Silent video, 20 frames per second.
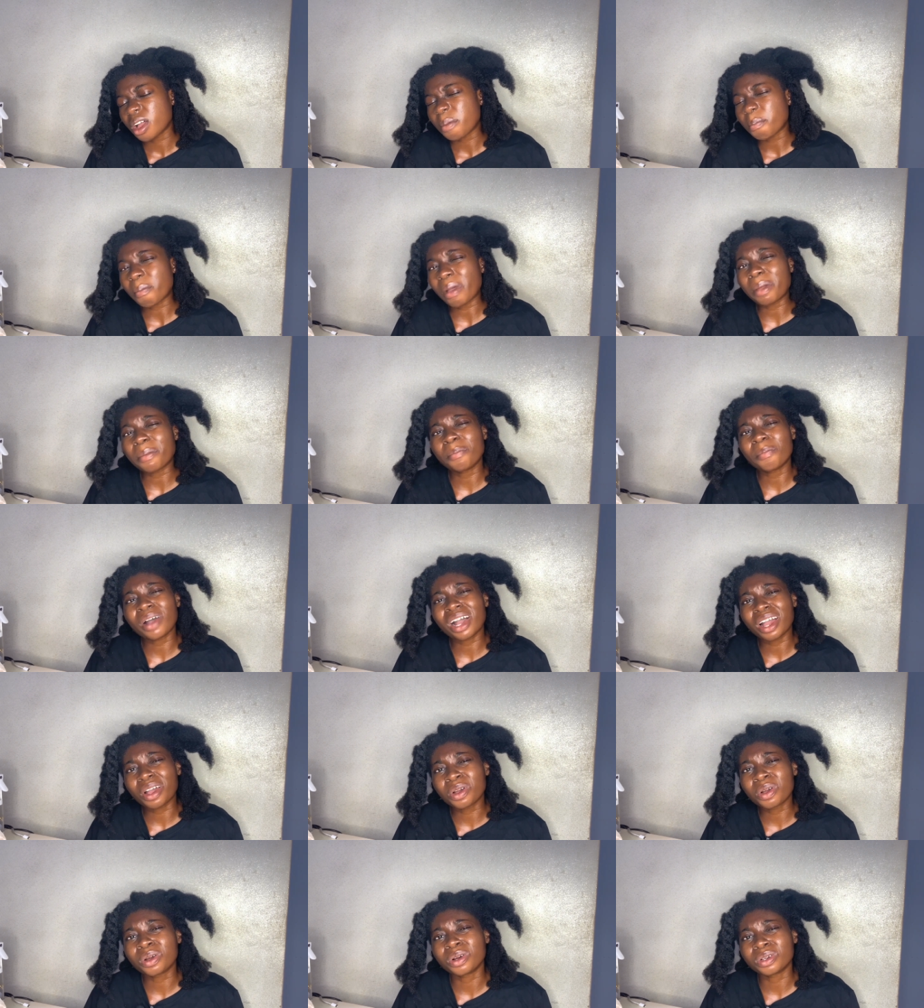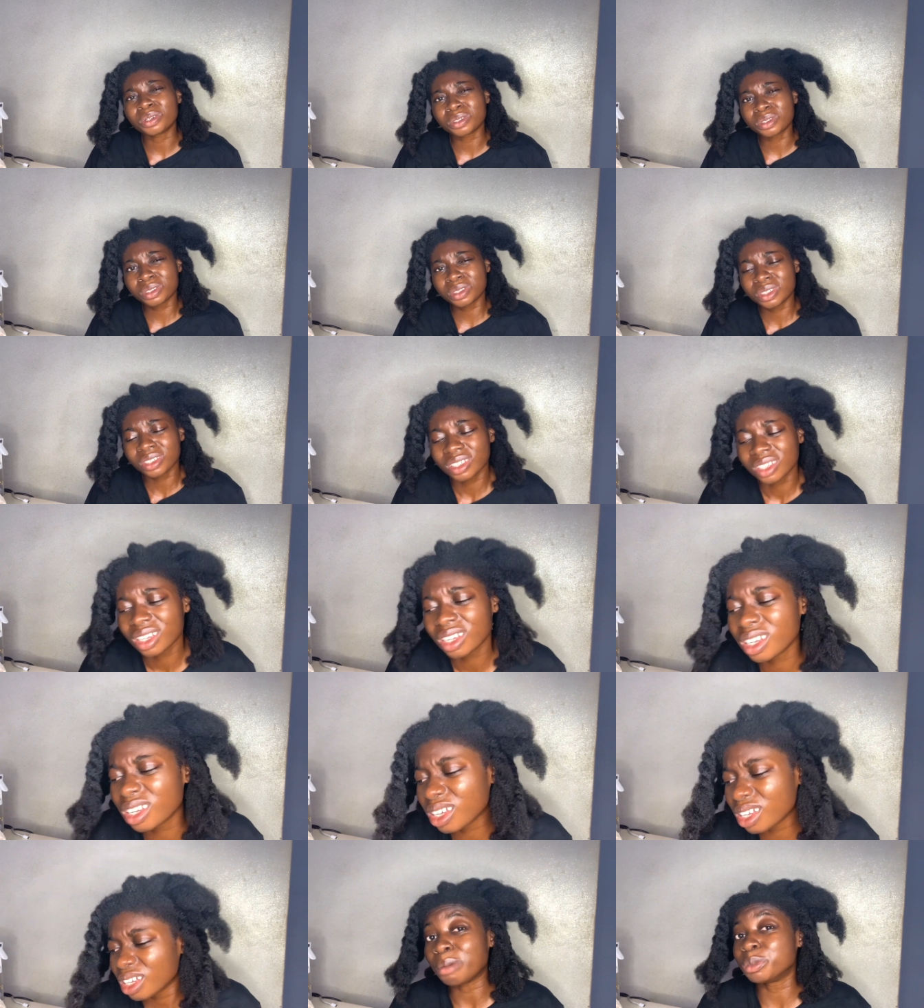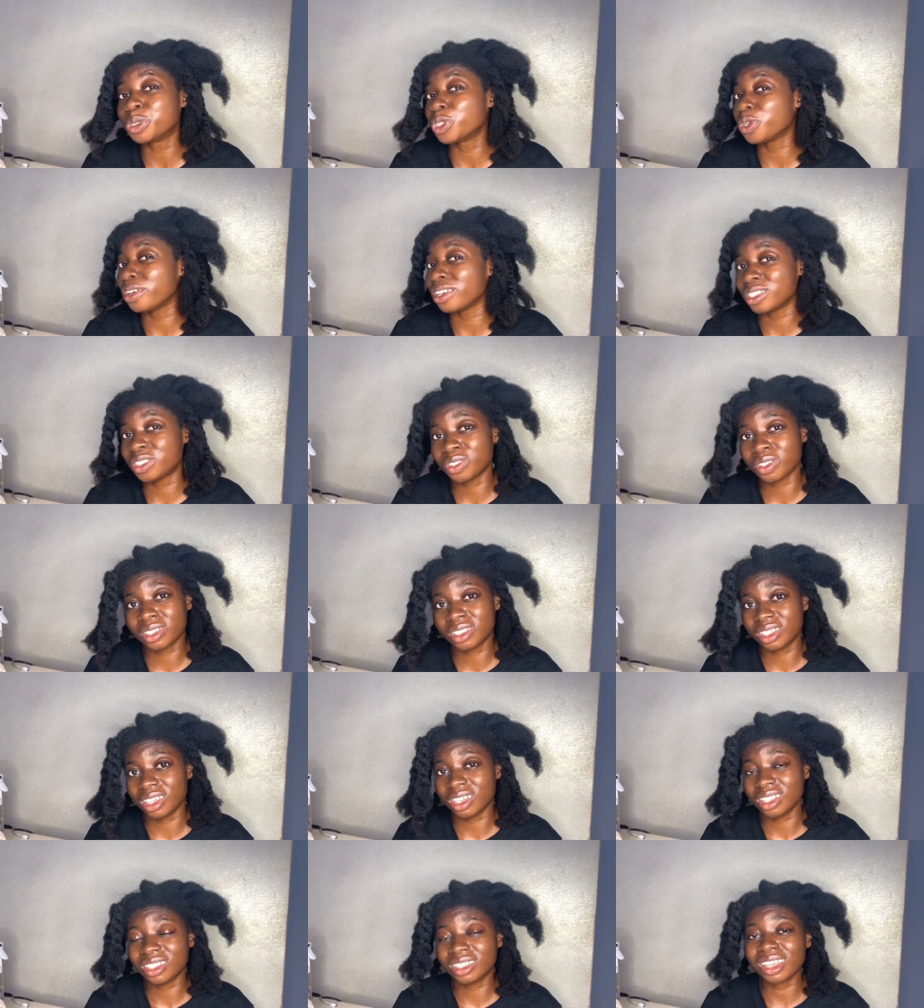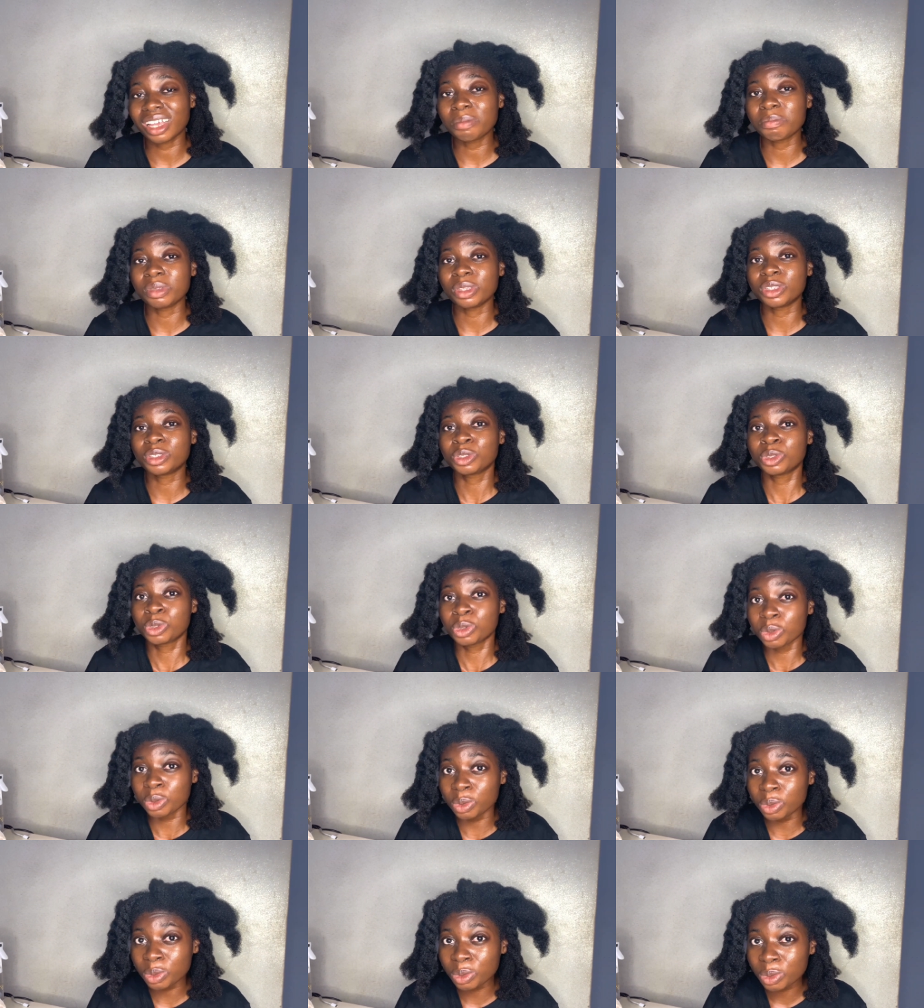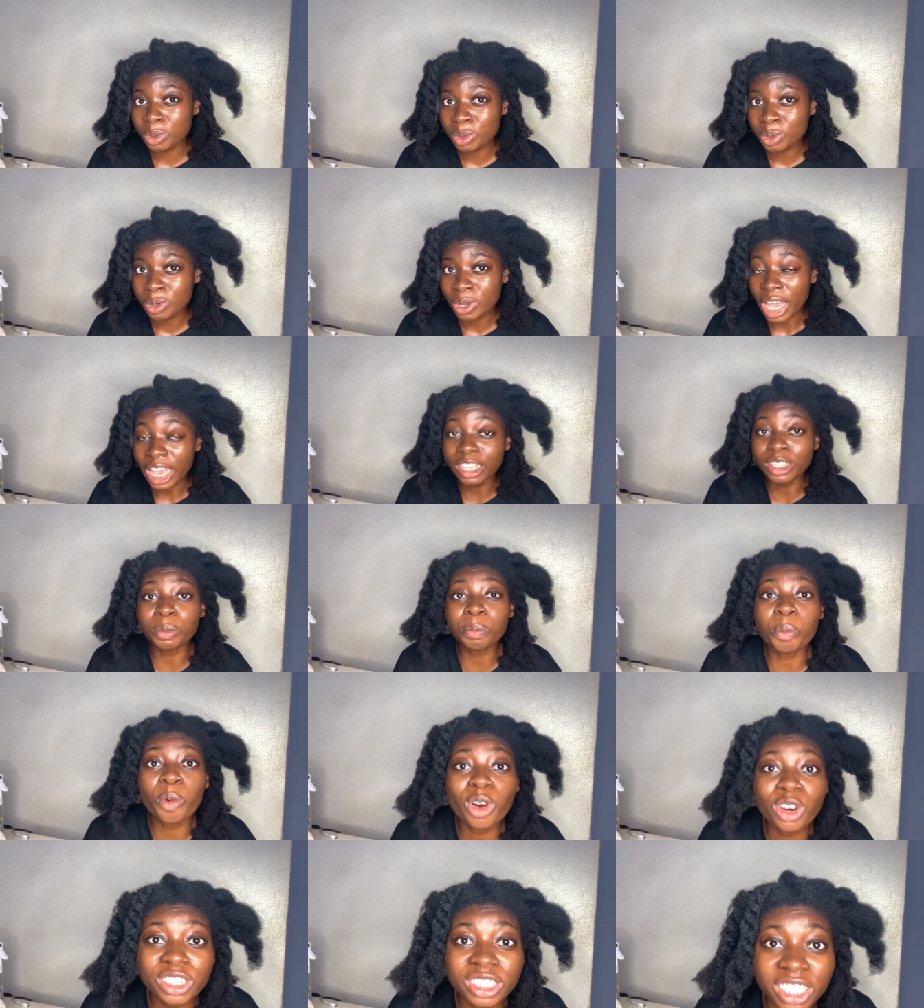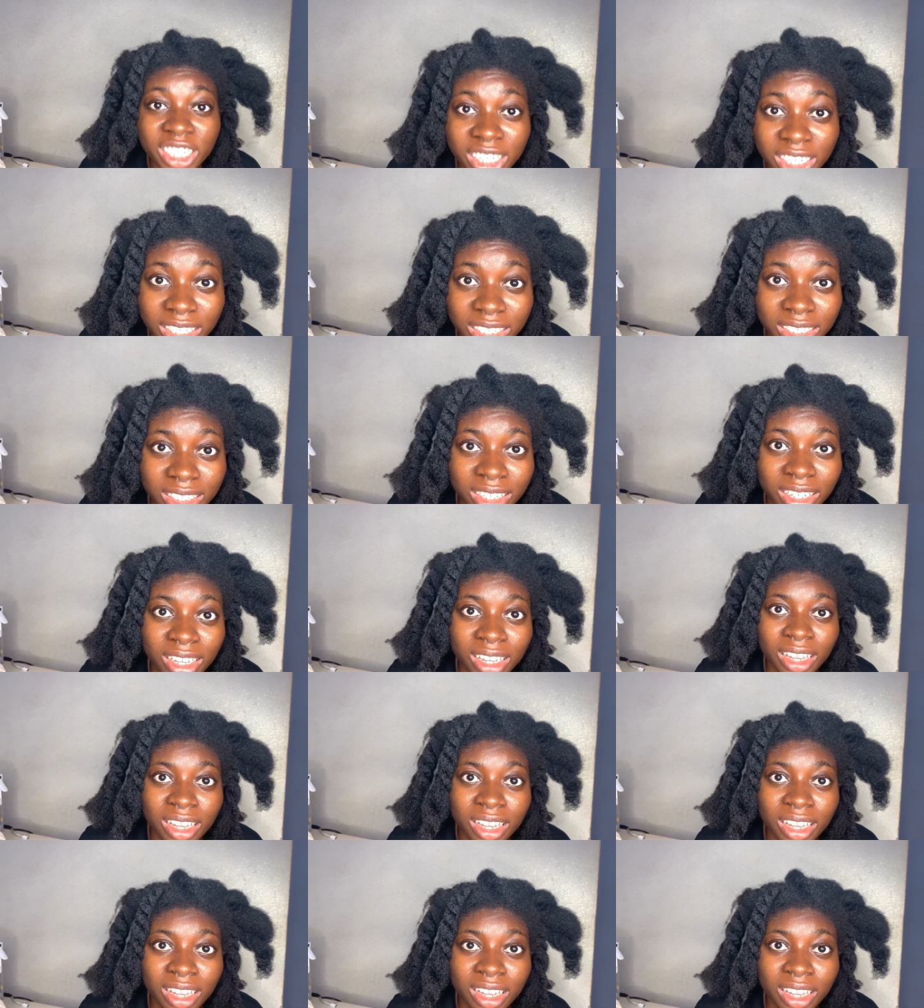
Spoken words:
My back hurts. I'm so exhausted. The time is 2 in the morning.